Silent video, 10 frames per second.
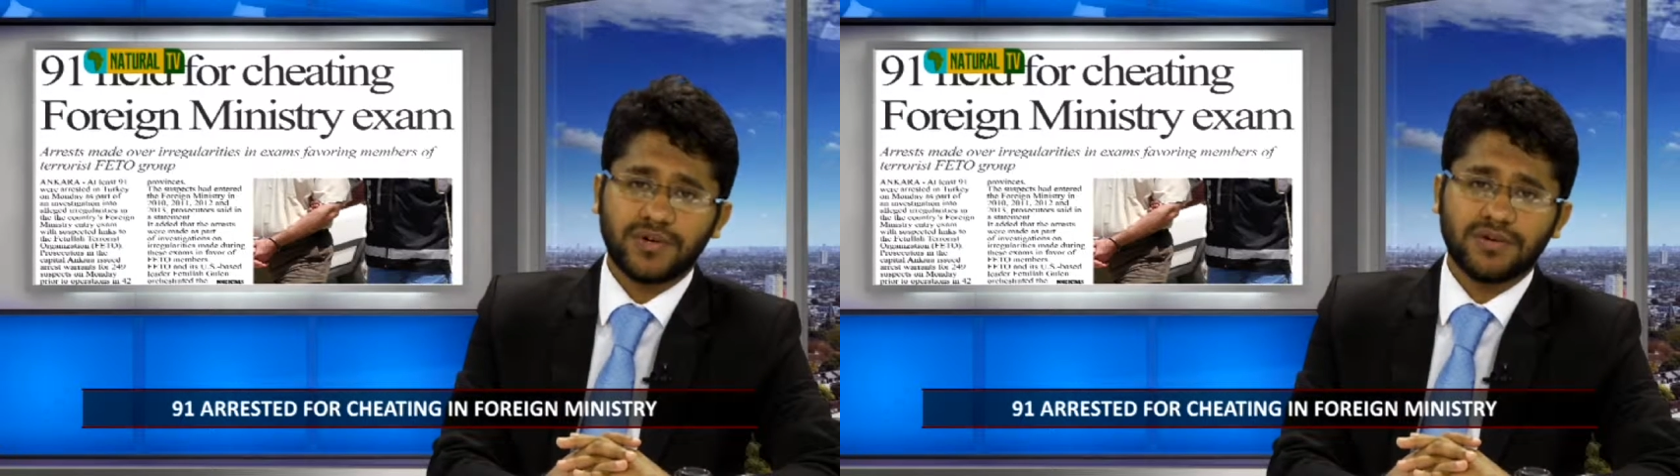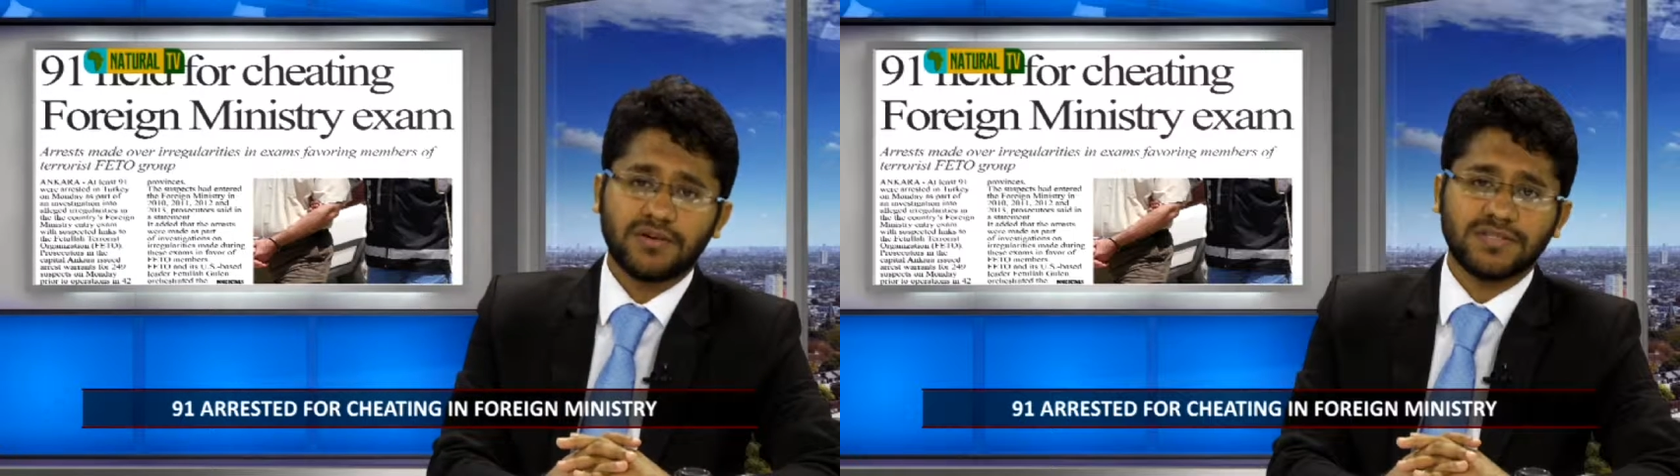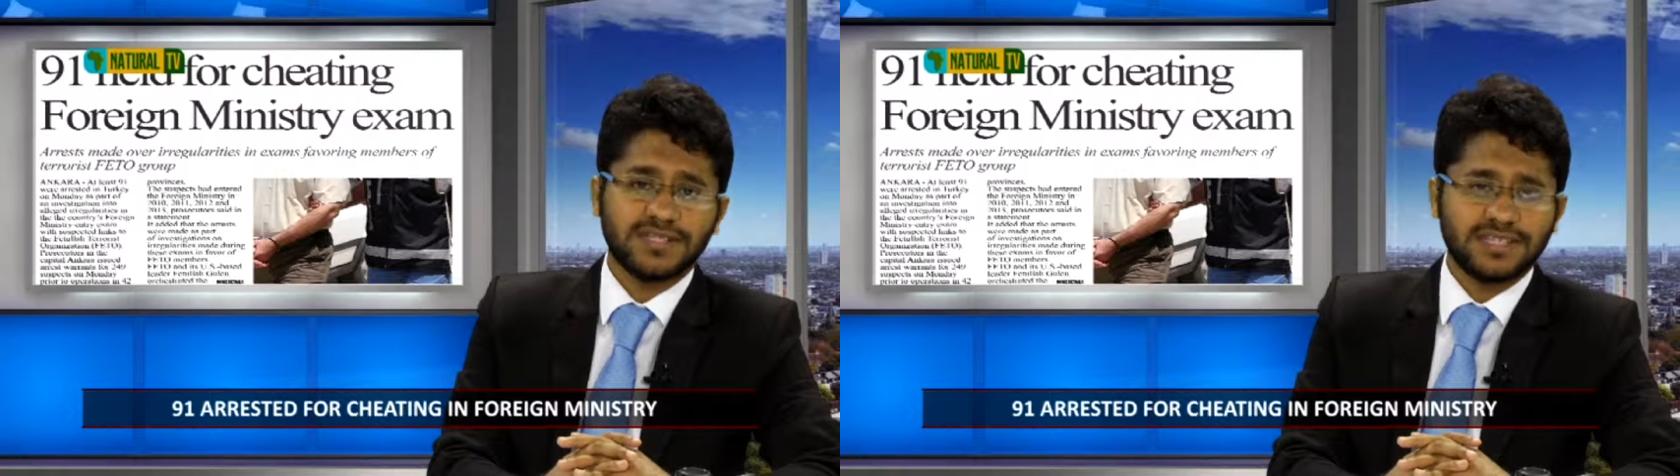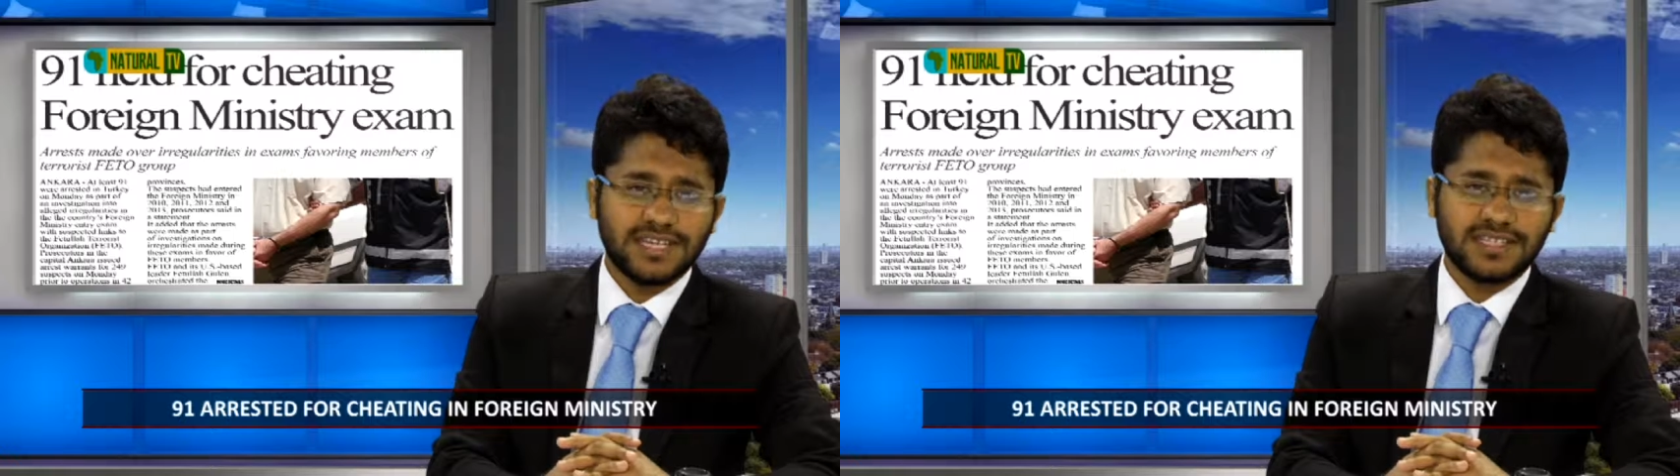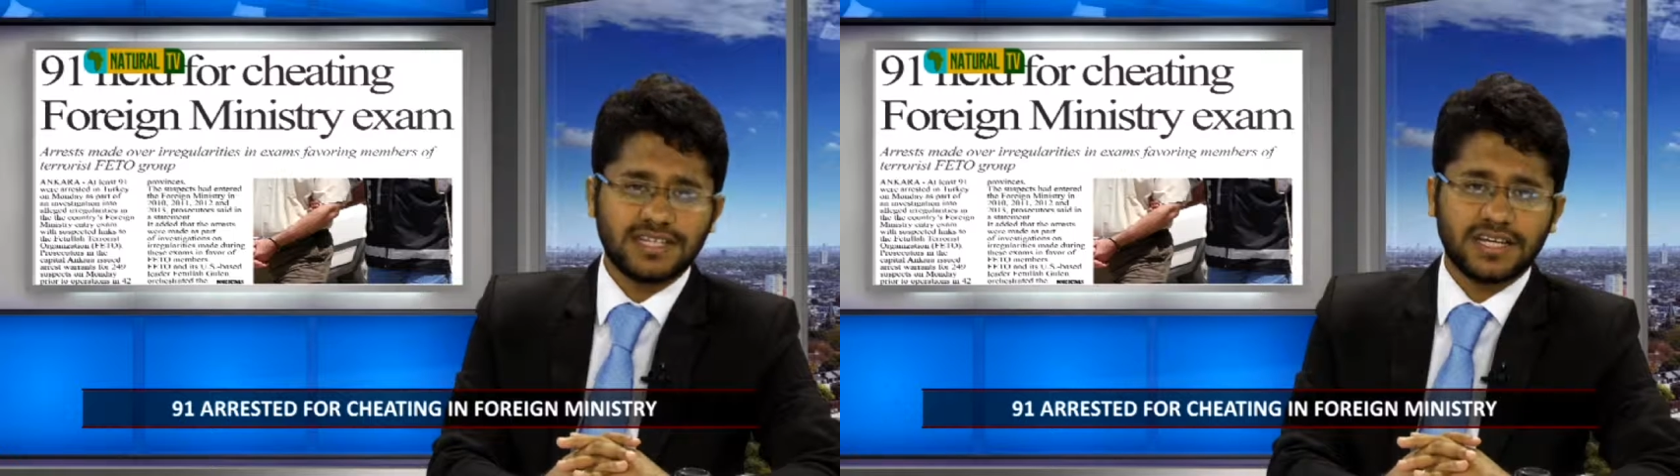
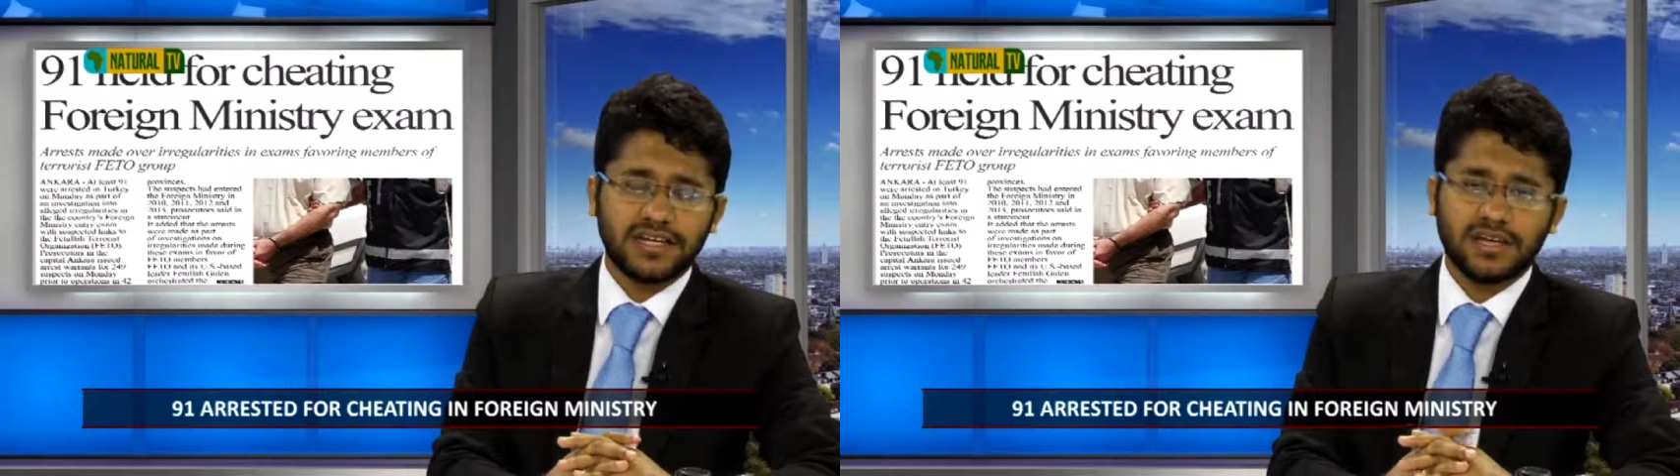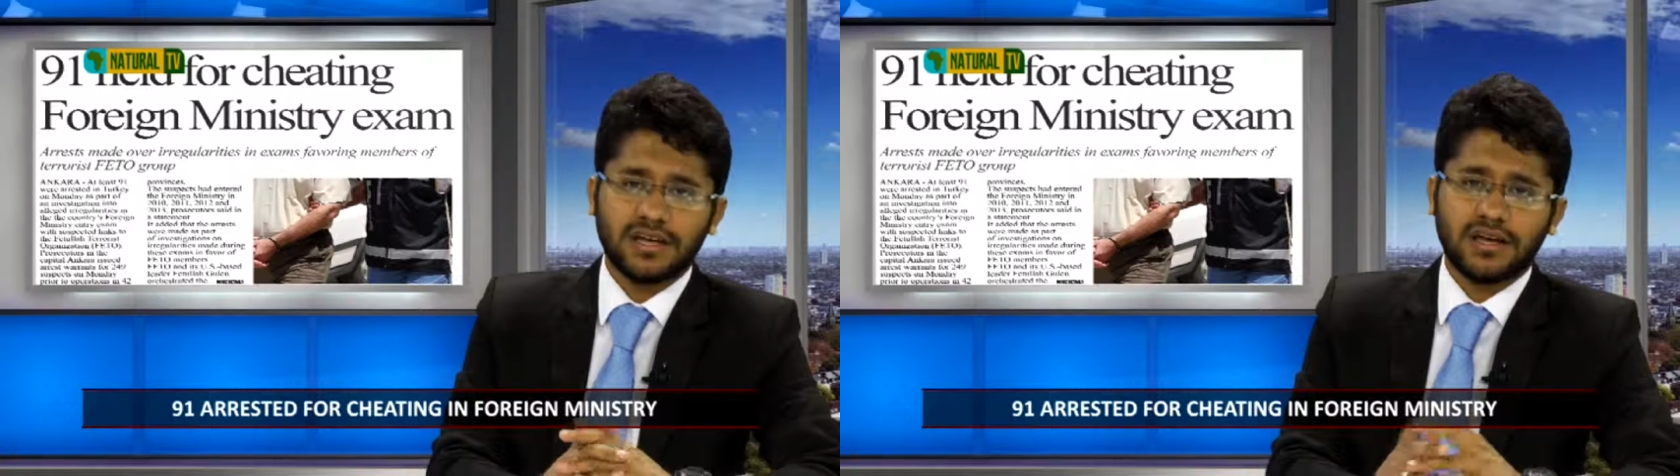2016.